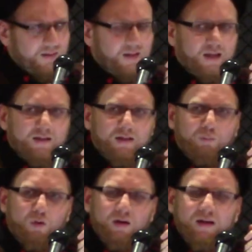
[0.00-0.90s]
in the
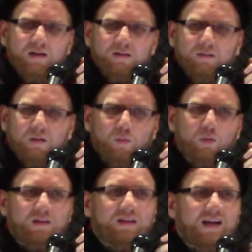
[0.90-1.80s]
morning
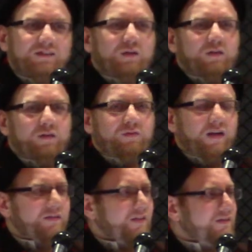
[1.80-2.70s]
with dust on their
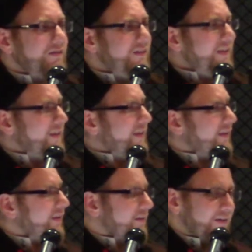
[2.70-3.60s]
faces,
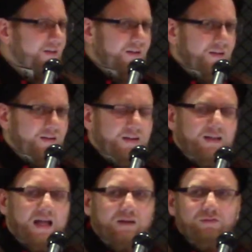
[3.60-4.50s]
seeking the
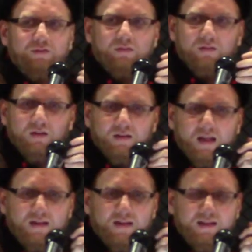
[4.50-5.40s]
life
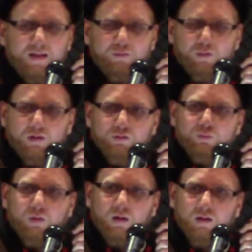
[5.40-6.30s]
that they need for this
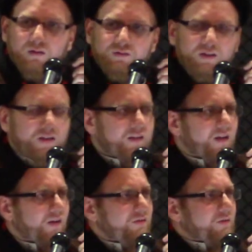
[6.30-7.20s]
world, seeking
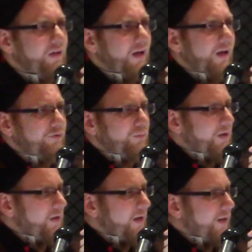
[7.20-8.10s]
the rizq that Allah
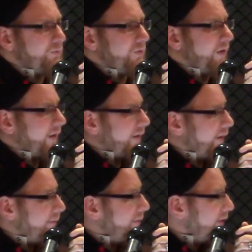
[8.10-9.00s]
subhanahu wa ta'ala has provided.
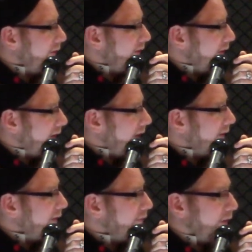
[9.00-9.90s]

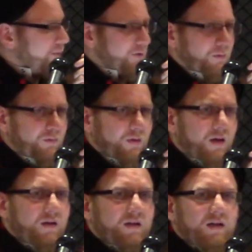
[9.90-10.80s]

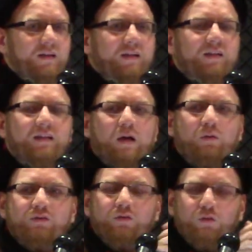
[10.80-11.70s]
Either that
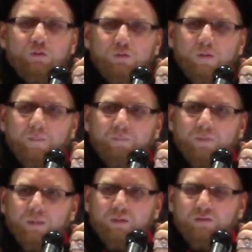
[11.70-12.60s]
was through
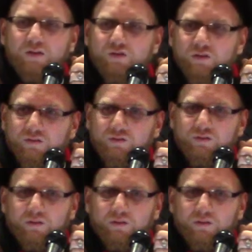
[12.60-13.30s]
the provisions